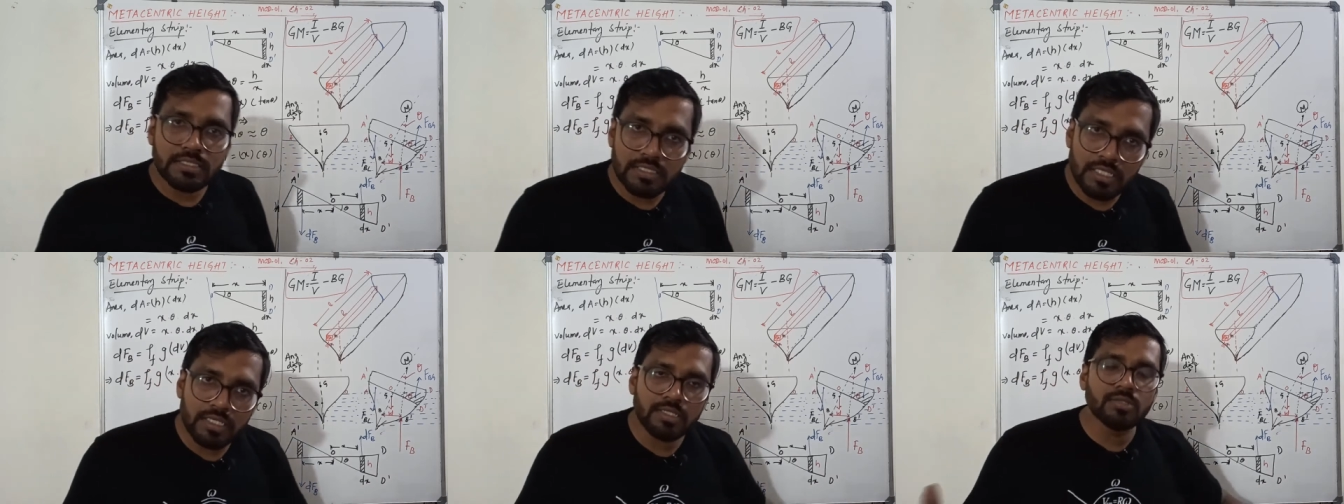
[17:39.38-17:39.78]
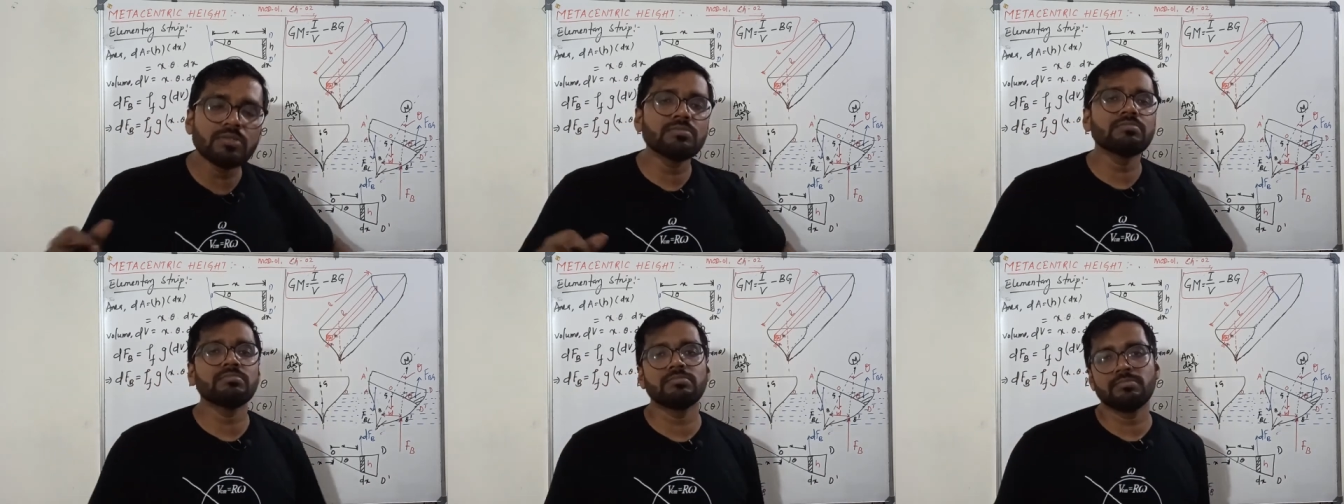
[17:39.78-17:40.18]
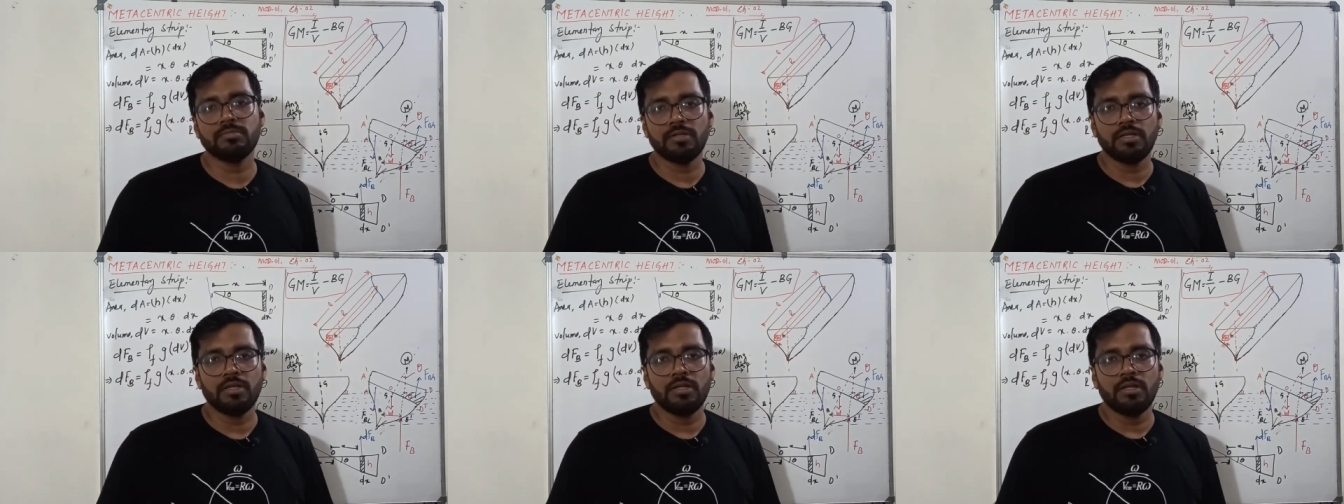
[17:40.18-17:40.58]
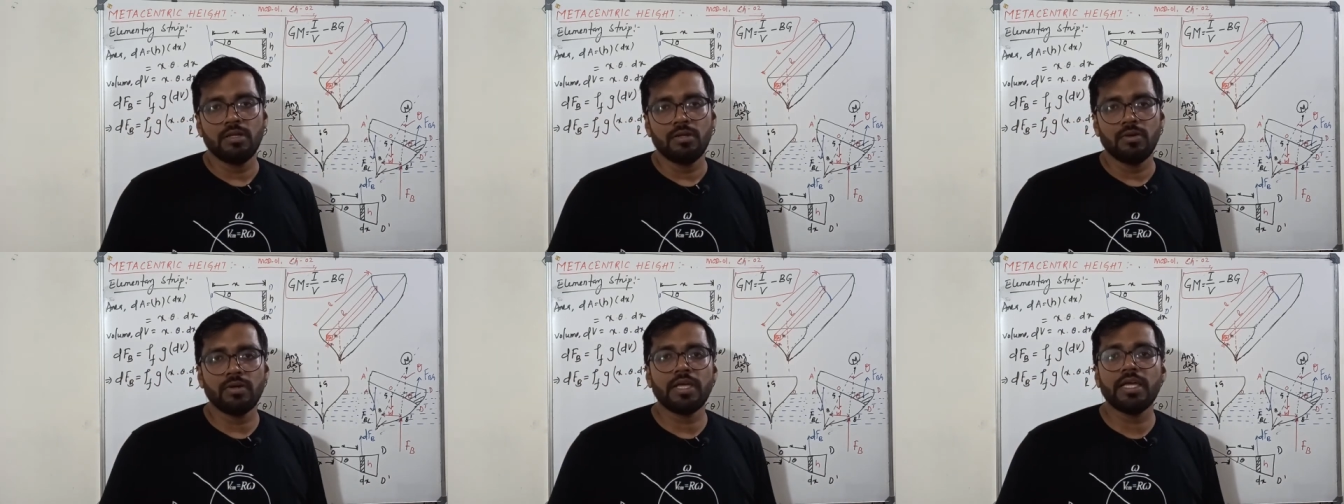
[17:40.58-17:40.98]
sir, no?
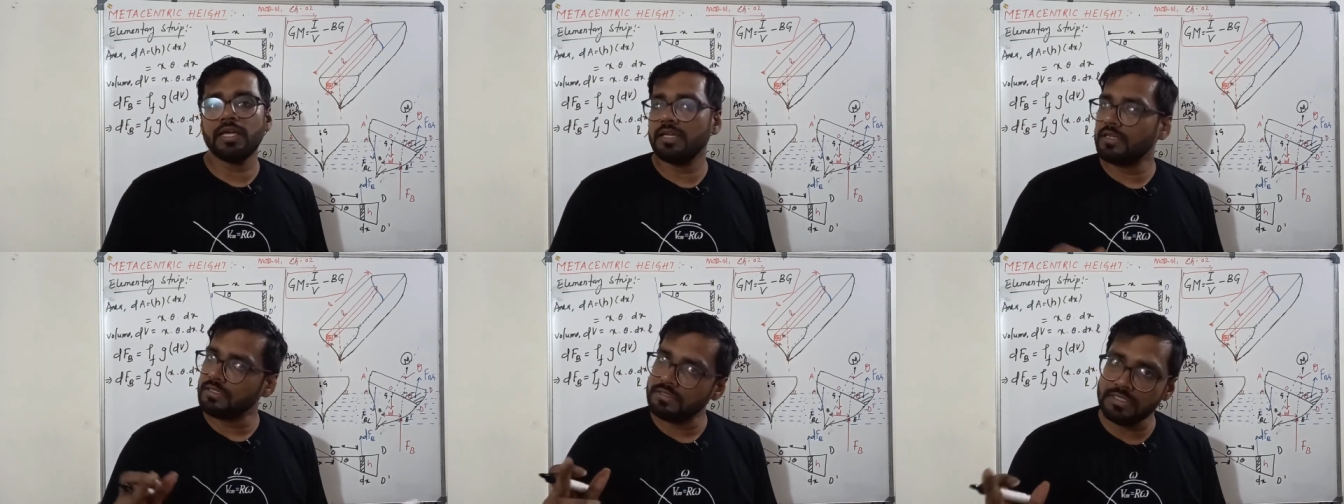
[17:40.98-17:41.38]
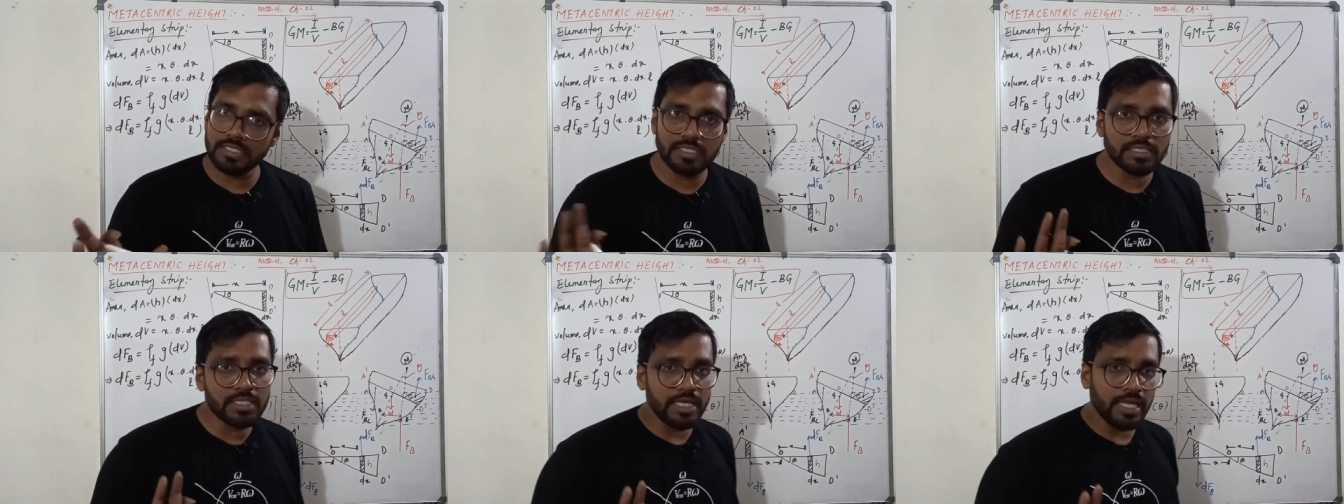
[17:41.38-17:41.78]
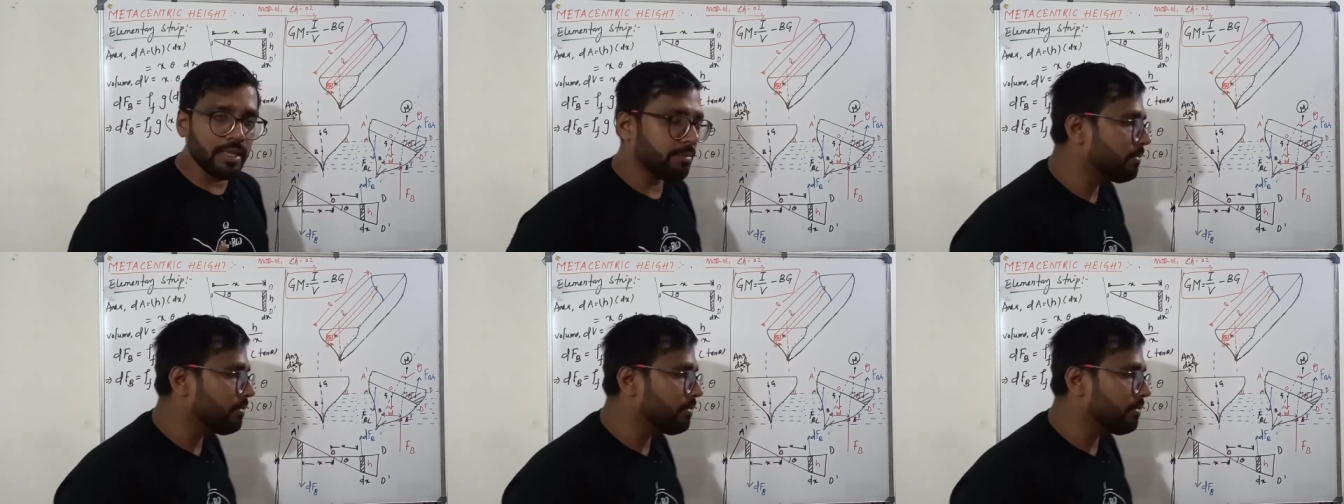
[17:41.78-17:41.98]
Okay, this dFb